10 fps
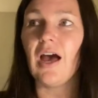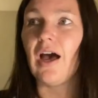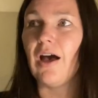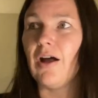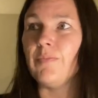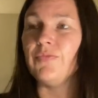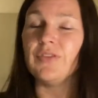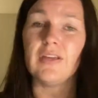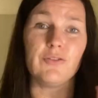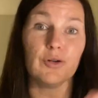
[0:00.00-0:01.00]

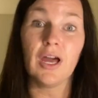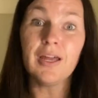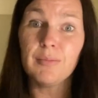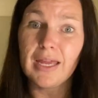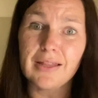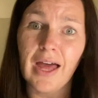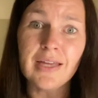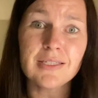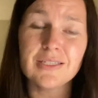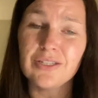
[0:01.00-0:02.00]
If you're not in my class,